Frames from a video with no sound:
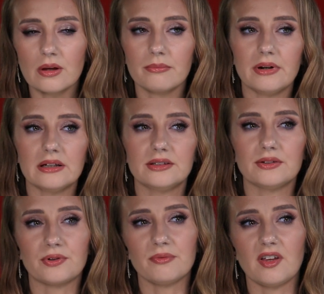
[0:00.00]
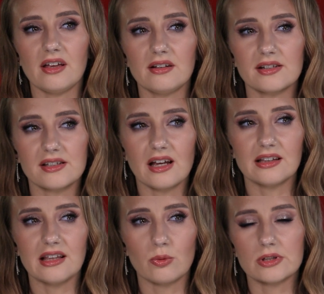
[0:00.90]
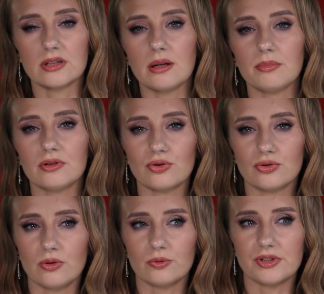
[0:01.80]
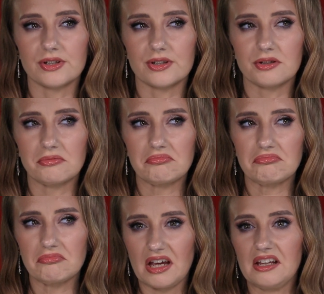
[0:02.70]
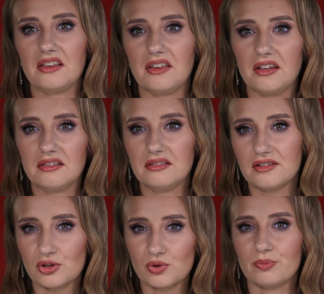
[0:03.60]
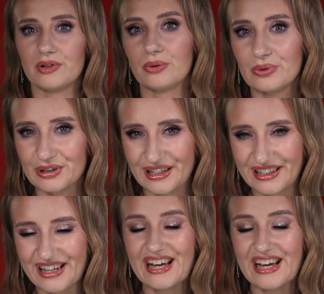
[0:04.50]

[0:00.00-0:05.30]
But from the other side, I wasn't able to notice anything super good.